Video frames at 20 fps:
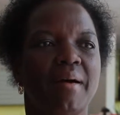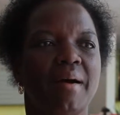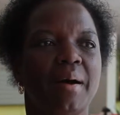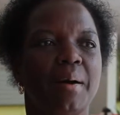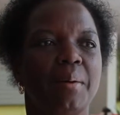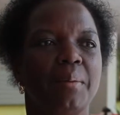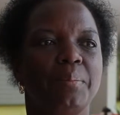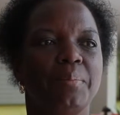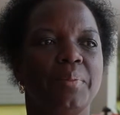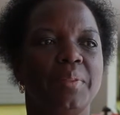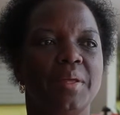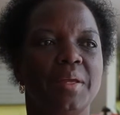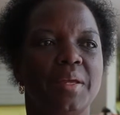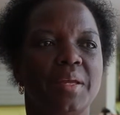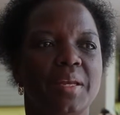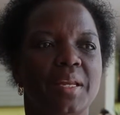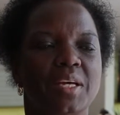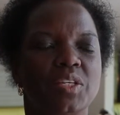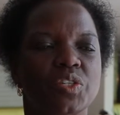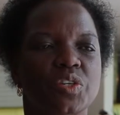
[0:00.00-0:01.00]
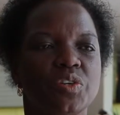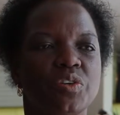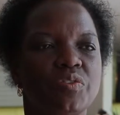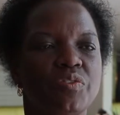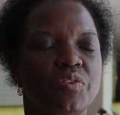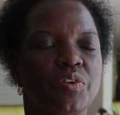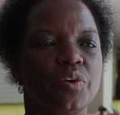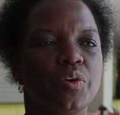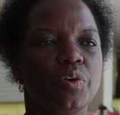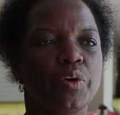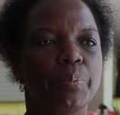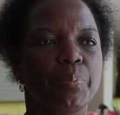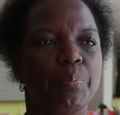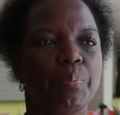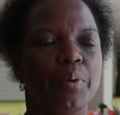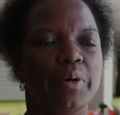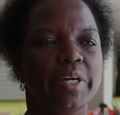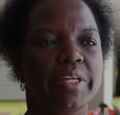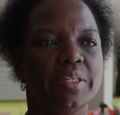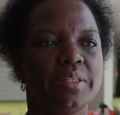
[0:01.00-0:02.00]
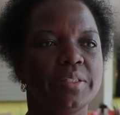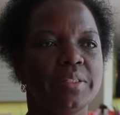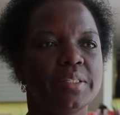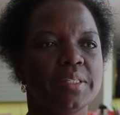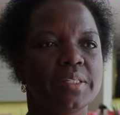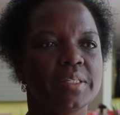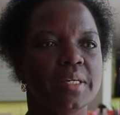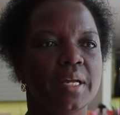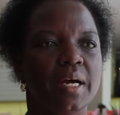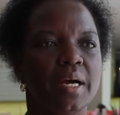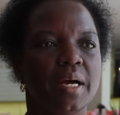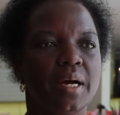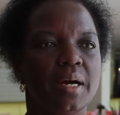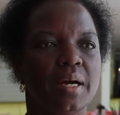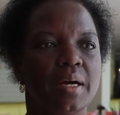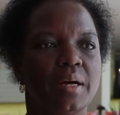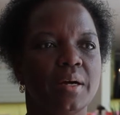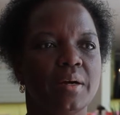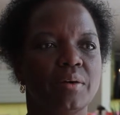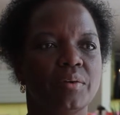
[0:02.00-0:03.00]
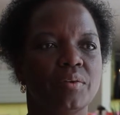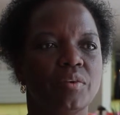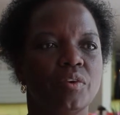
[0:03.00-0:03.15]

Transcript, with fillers: I'm um, the national focal point uh,